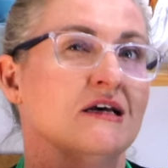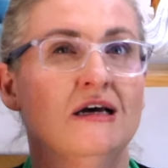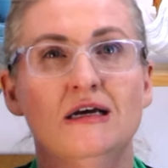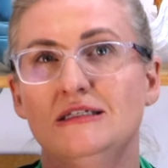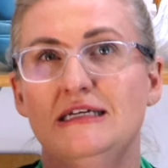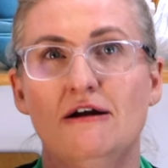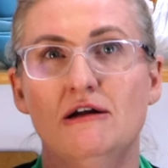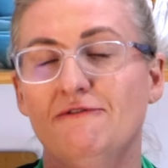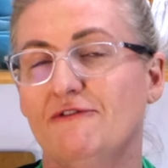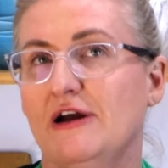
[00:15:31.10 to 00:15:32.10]
dairy
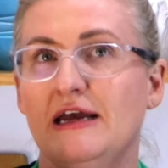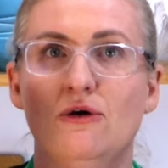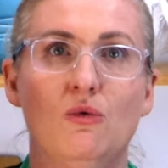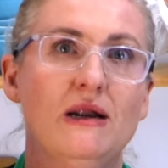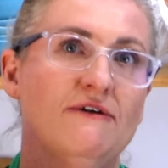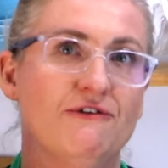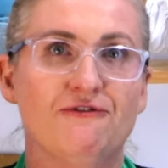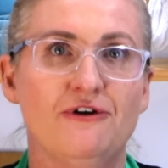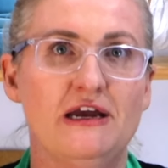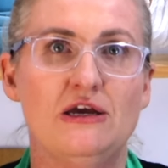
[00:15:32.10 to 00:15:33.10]
free or whatever
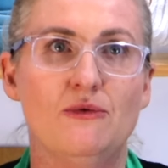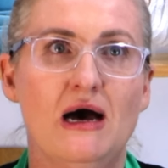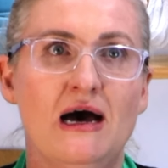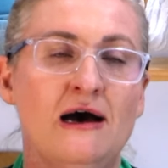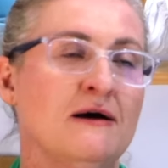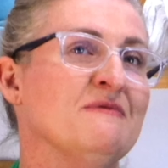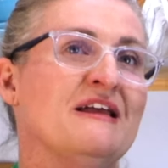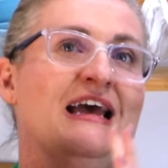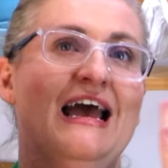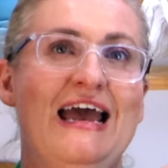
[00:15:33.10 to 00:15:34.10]
free you are,
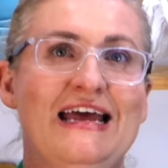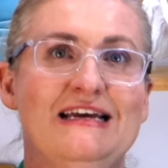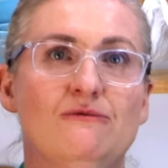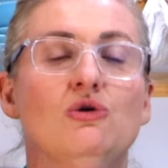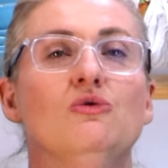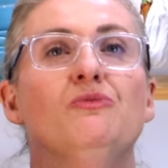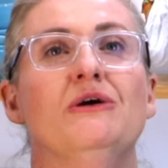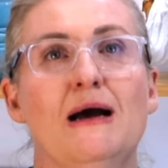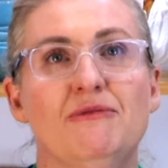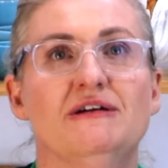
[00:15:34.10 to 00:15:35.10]
and it will bring
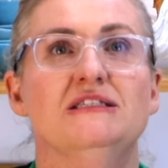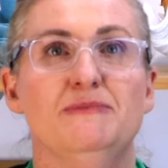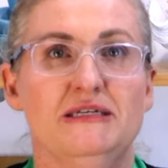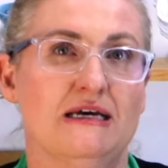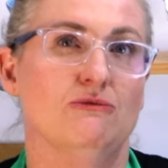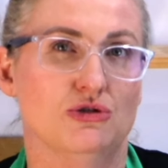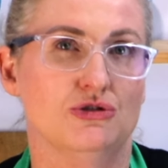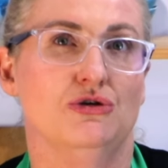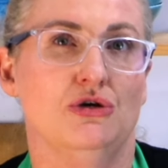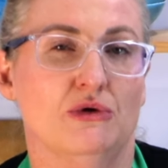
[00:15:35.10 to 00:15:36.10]
up the recipes that will
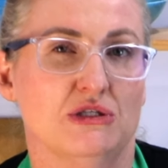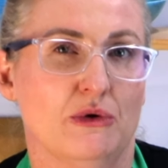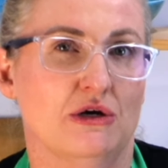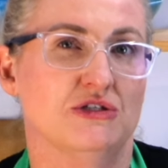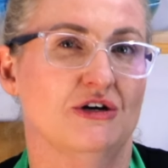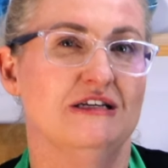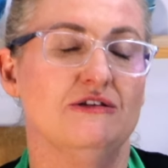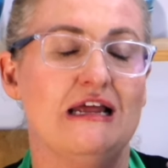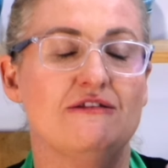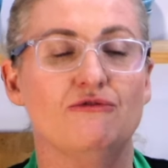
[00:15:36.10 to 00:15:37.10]
suit you as well. So
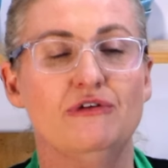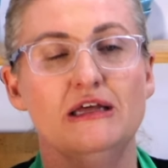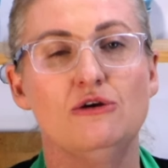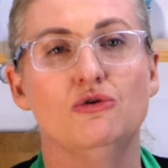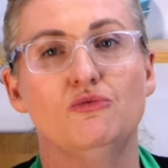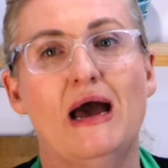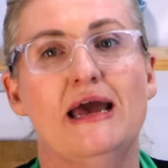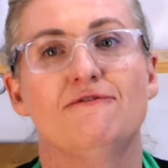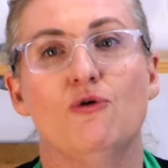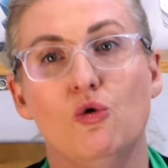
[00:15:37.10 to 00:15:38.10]
it's a really good way
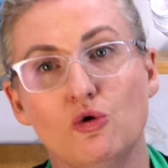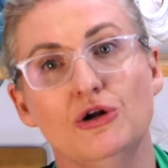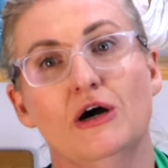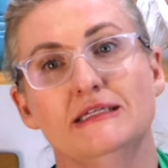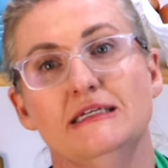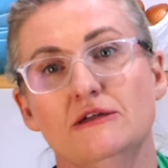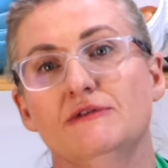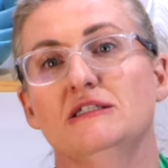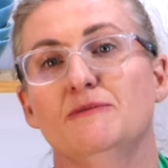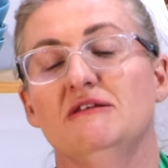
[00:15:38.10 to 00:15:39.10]
of organizing the
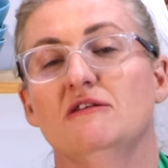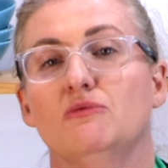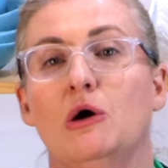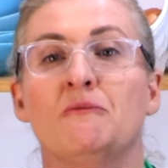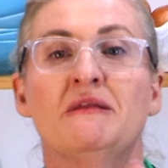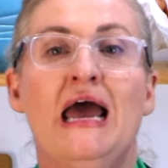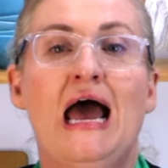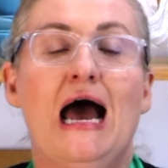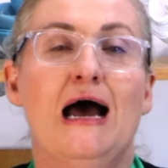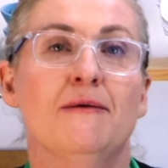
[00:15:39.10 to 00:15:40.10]
recipes as well.
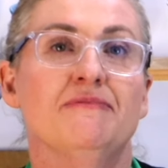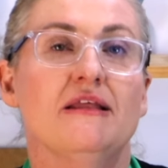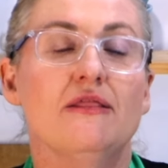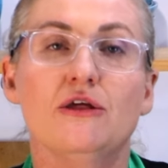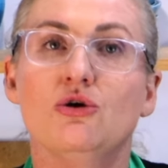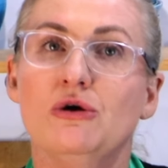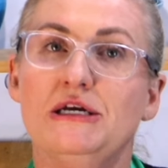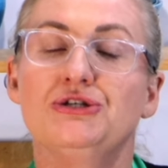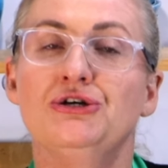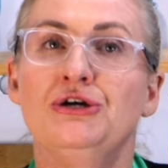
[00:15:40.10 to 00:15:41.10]

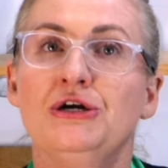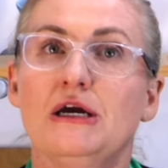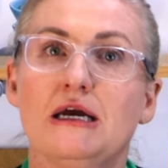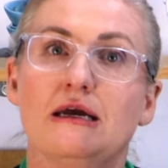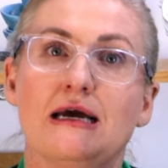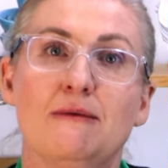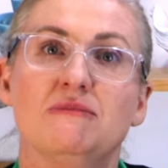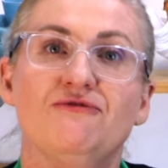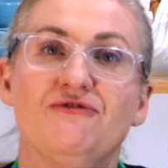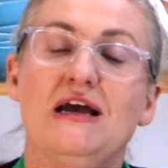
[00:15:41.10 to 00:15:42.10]
Cookidoo comes
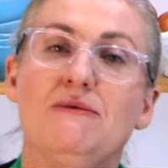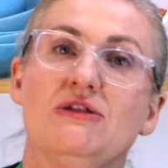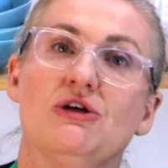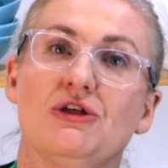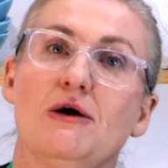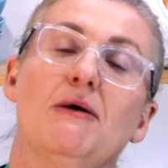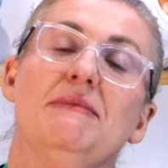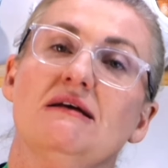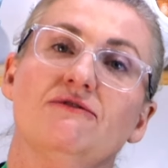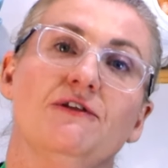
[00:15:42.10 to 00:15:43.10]
free with your
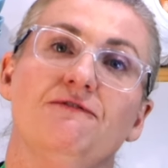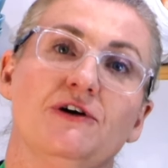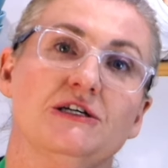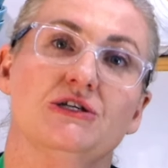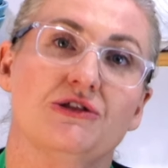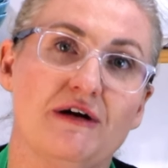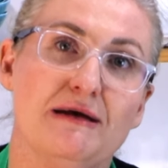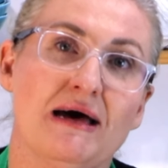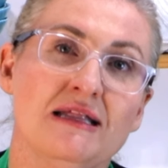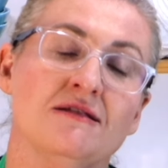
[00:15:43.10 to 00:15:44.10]
Thermomix for the first 3
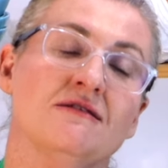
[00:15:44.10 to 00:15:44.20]
months.